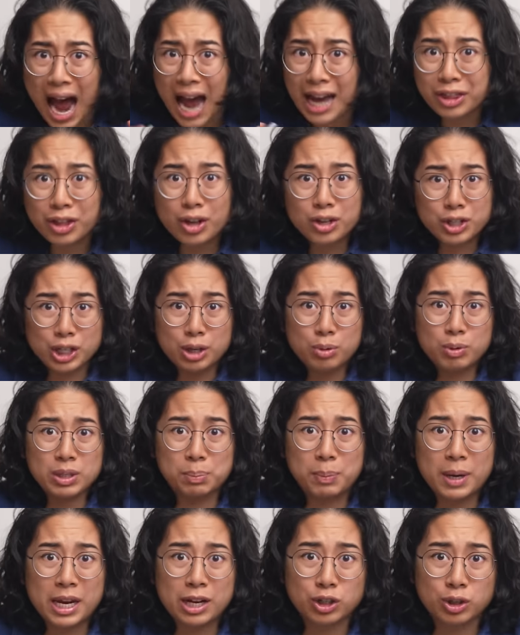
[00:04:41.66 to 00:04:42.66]
I thought she
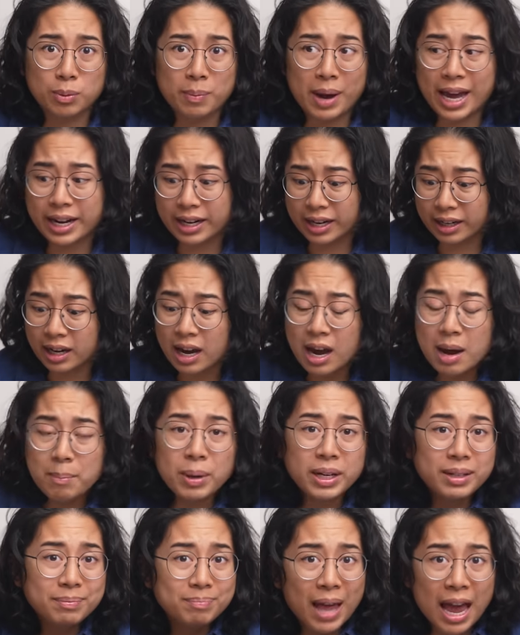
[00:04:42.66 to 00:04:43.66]
was being dramatic,
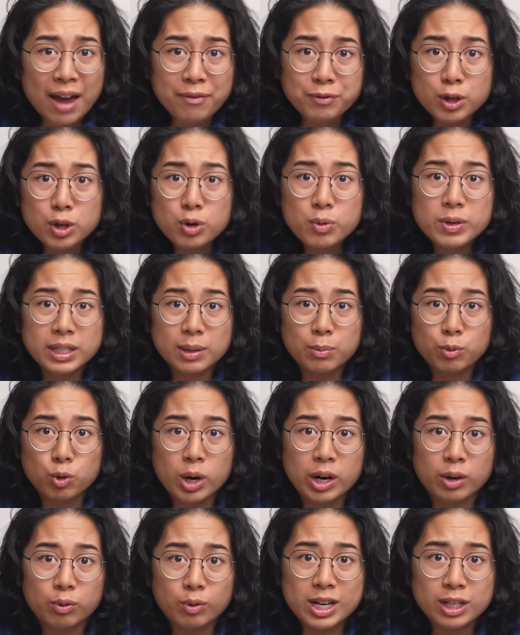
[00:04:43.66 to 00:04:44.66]
but after doing some
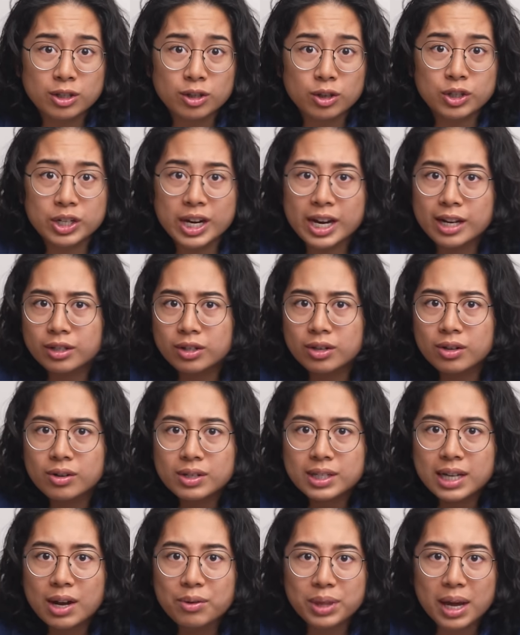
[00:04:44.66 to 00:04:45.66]
quick research, it
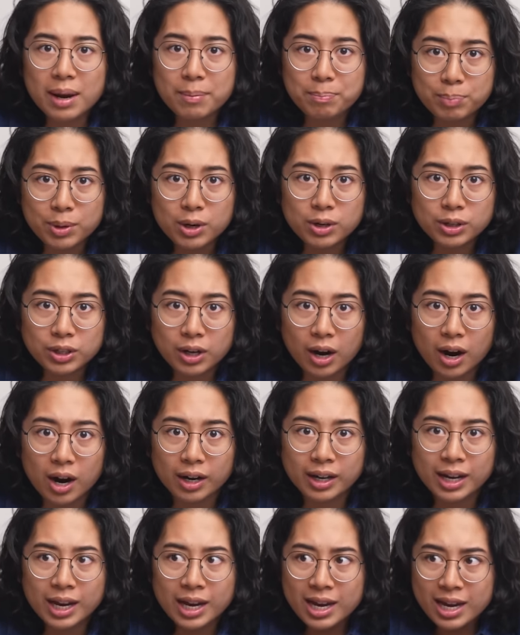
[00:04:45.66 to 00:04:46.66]
turns out that
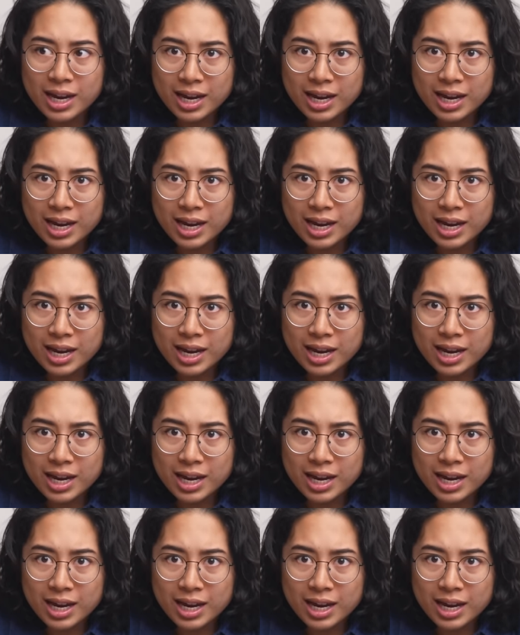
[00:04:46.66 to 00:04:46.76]
BookTok